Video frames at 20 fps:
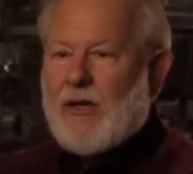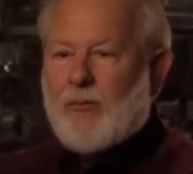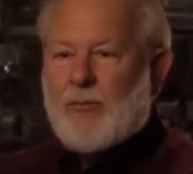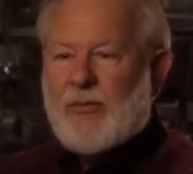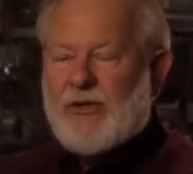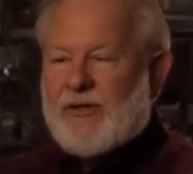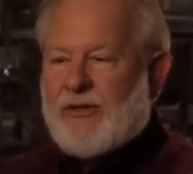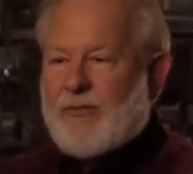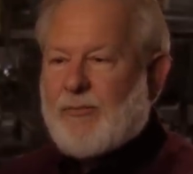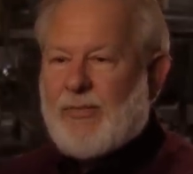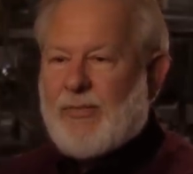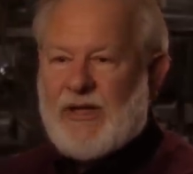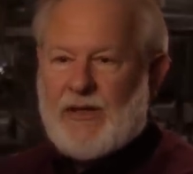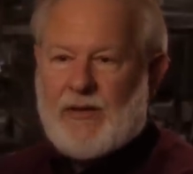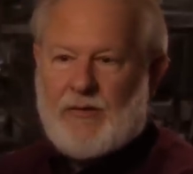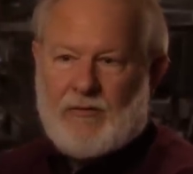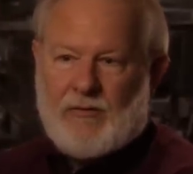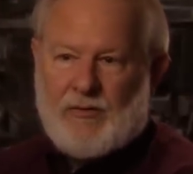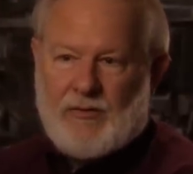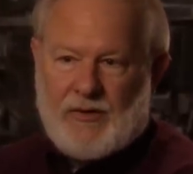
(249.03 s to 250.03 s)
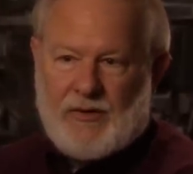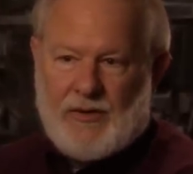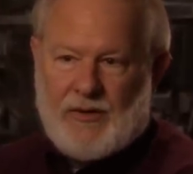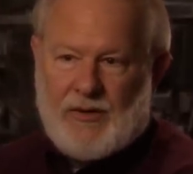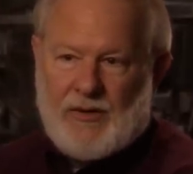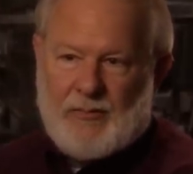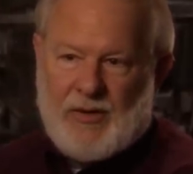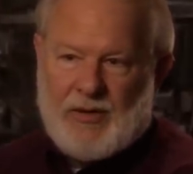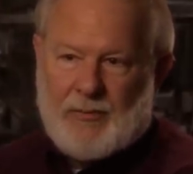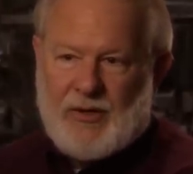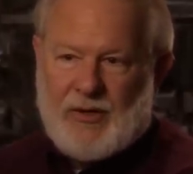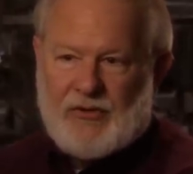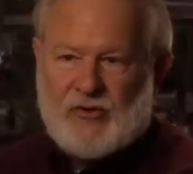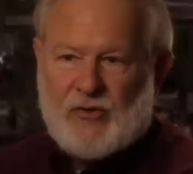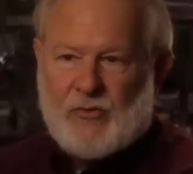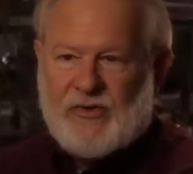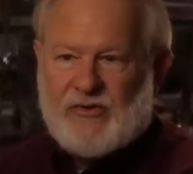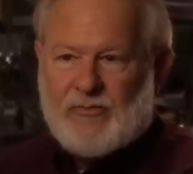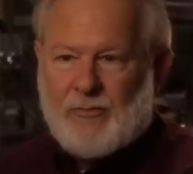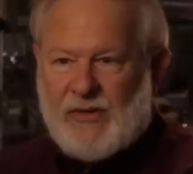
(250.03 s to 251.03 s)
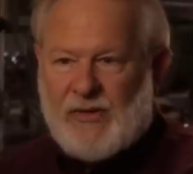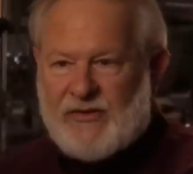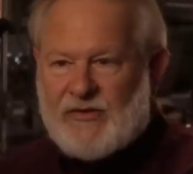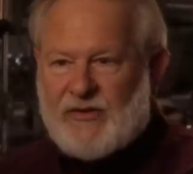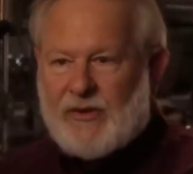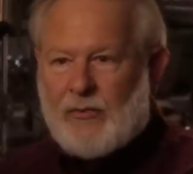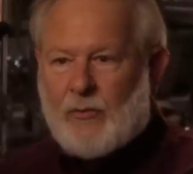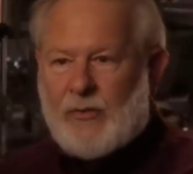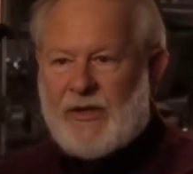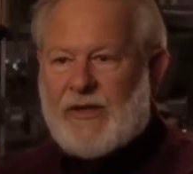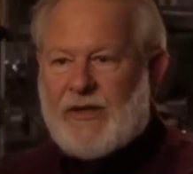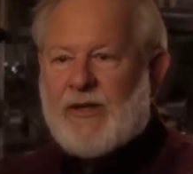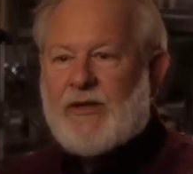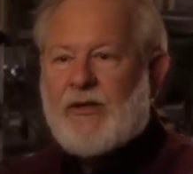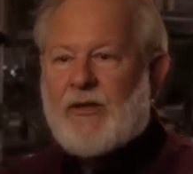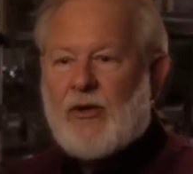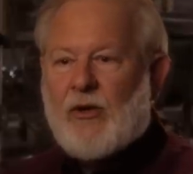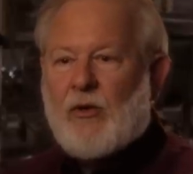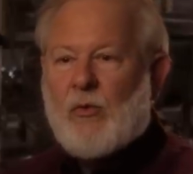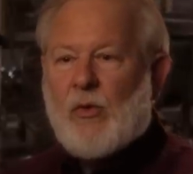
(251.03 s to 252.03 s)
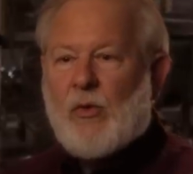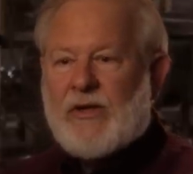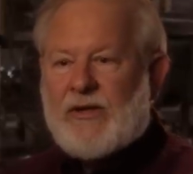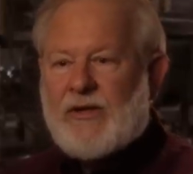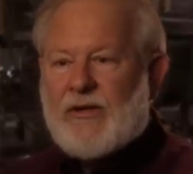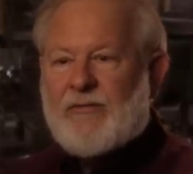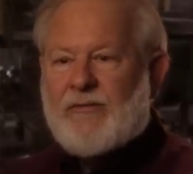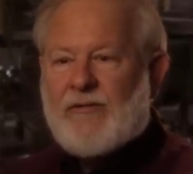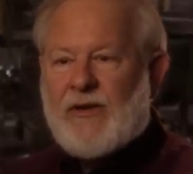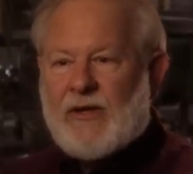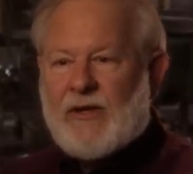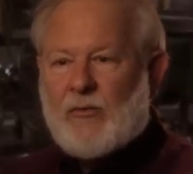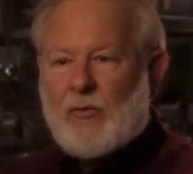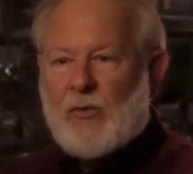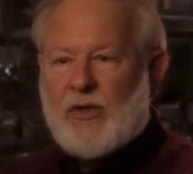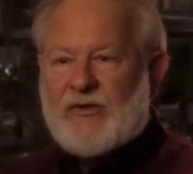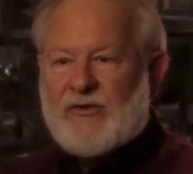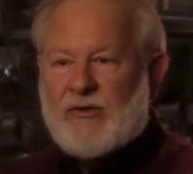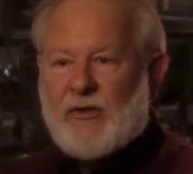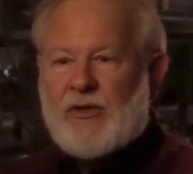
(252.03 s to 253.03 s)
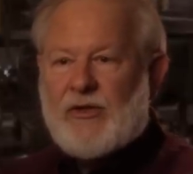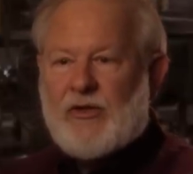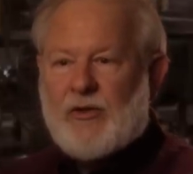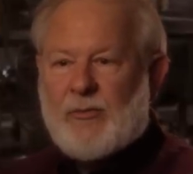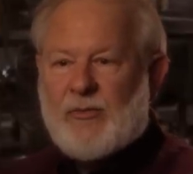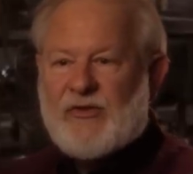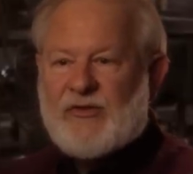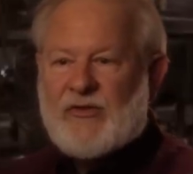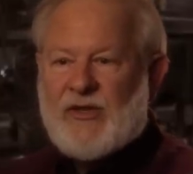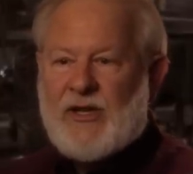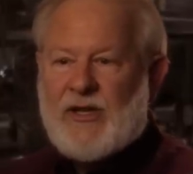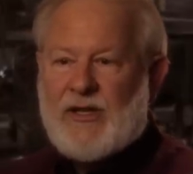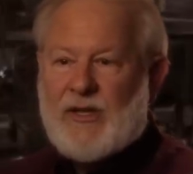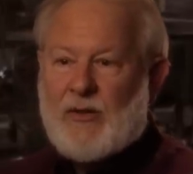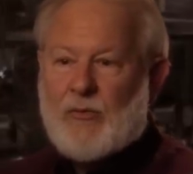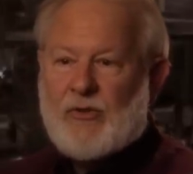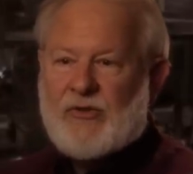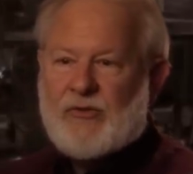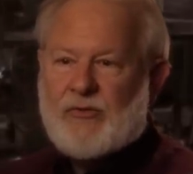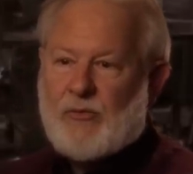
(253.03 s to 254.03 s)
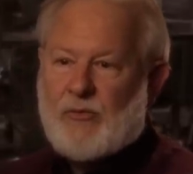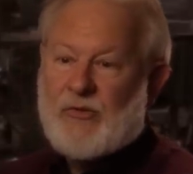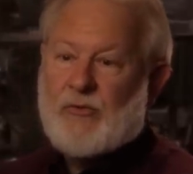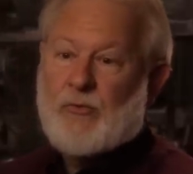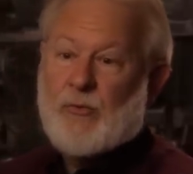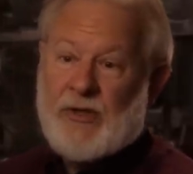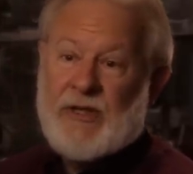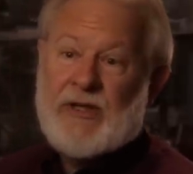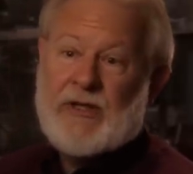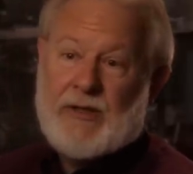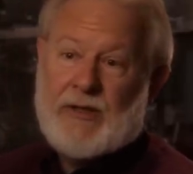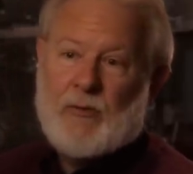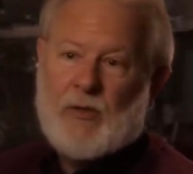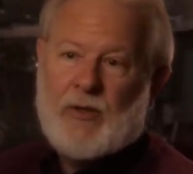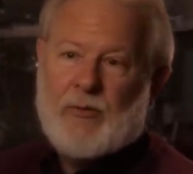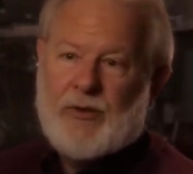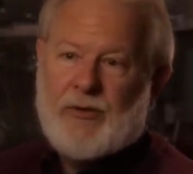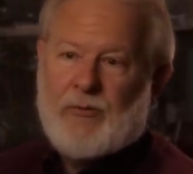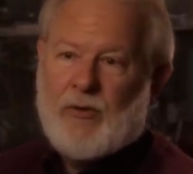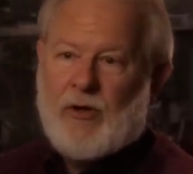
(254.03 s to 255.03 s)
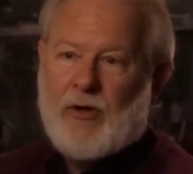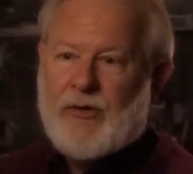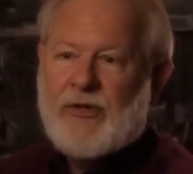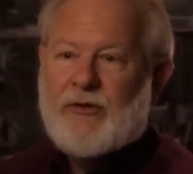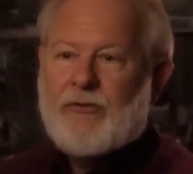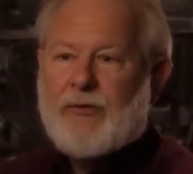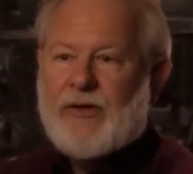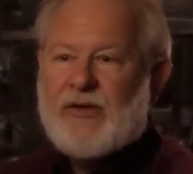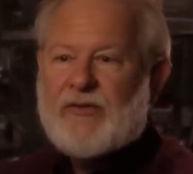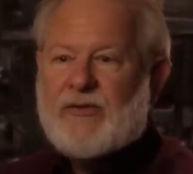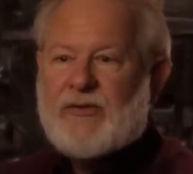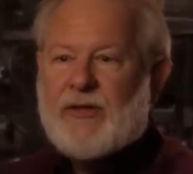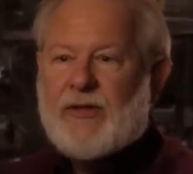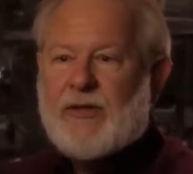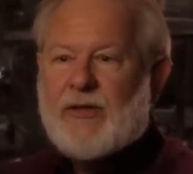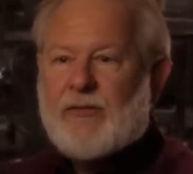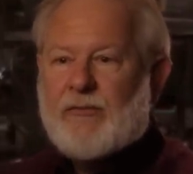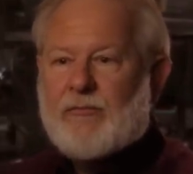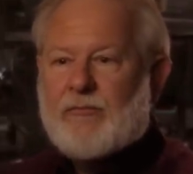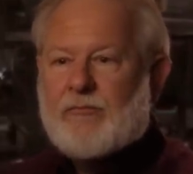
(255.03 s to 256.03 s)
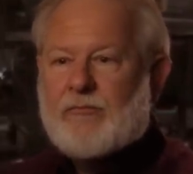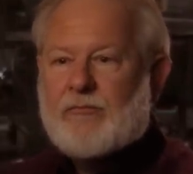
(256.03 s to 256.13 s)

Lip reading: But the big picture was missing. We didn't know what the effect was on the human psyche, which was really what we were all interested in.